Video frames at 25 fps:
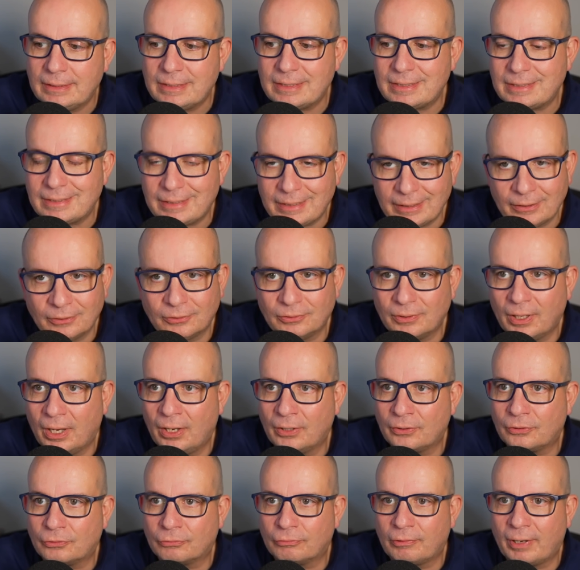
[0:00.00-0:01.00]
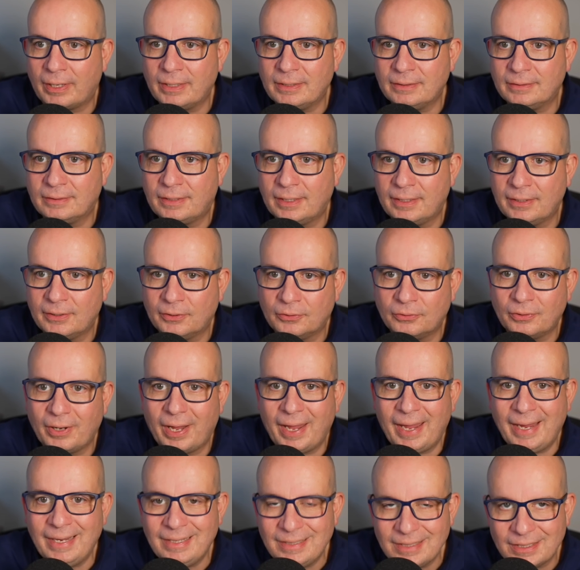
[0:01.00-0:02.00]
Still a great deal.
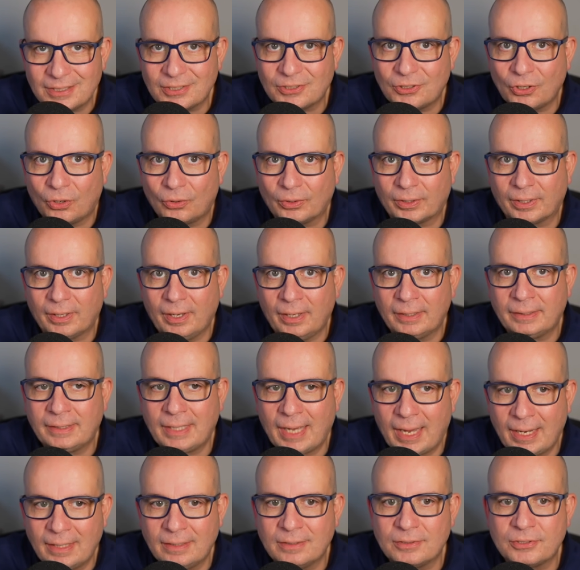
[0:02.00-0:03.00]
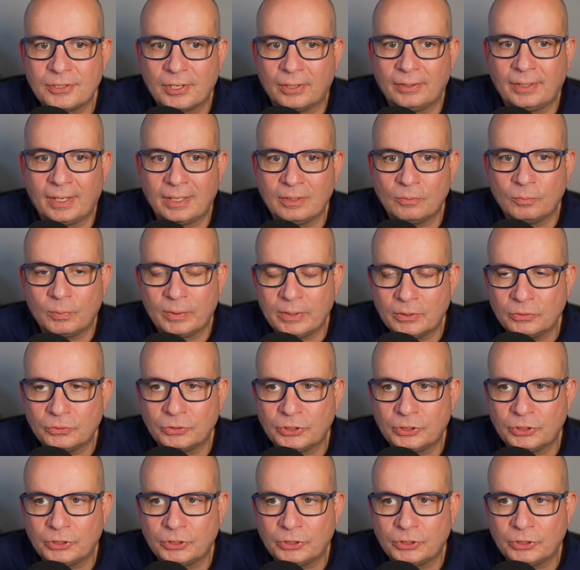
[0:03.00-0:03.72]
In stock again, so they will